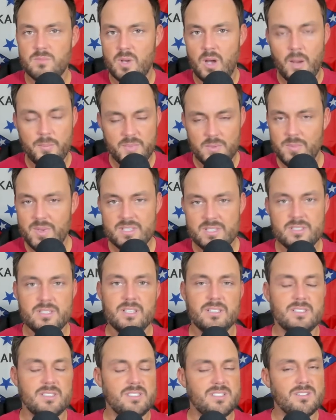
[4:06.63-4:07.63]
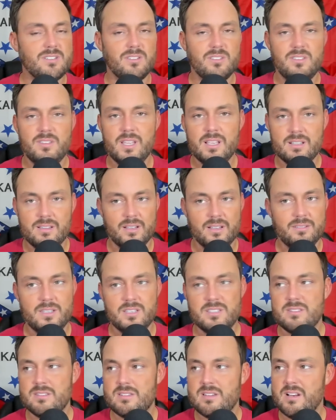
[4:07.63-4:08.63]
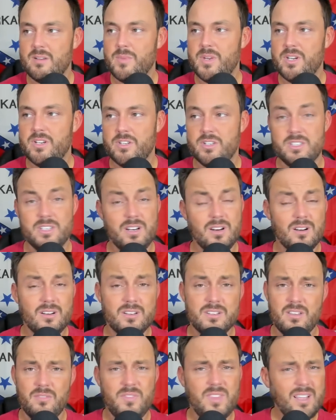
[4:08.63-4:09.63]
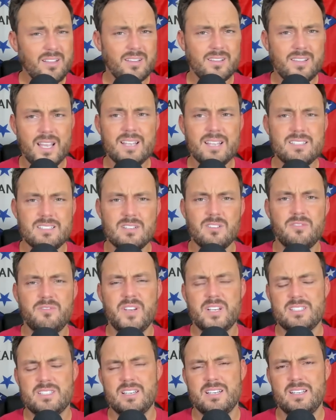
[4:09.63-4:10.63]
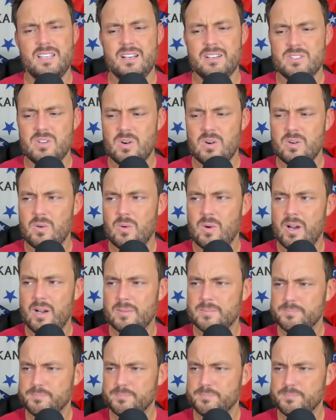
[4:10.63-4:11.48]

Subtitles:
optimistic, to still think that this is going to be a good year, and to think that they can still fix it and get it turned around.